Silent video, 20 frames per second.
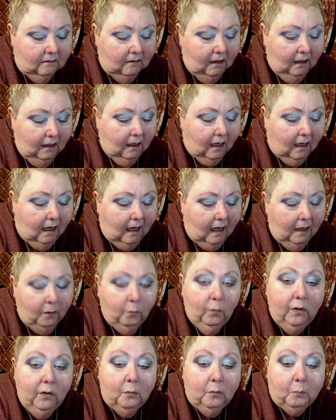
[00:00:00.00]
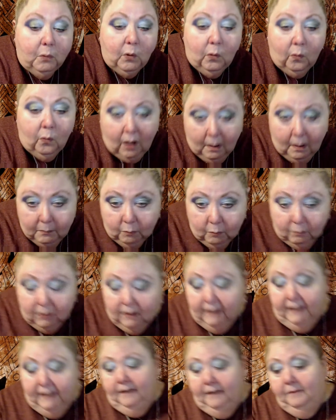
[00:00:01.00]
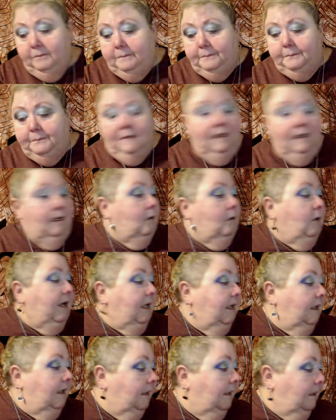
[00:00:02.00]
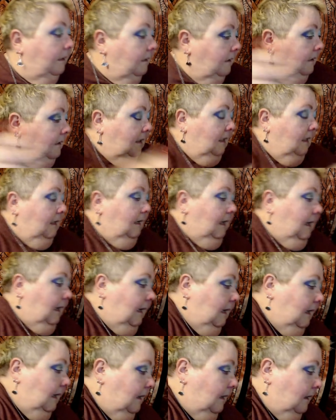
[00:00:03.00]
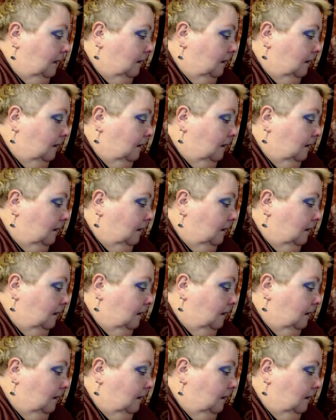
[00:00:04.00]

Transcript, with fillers: I will probably go in and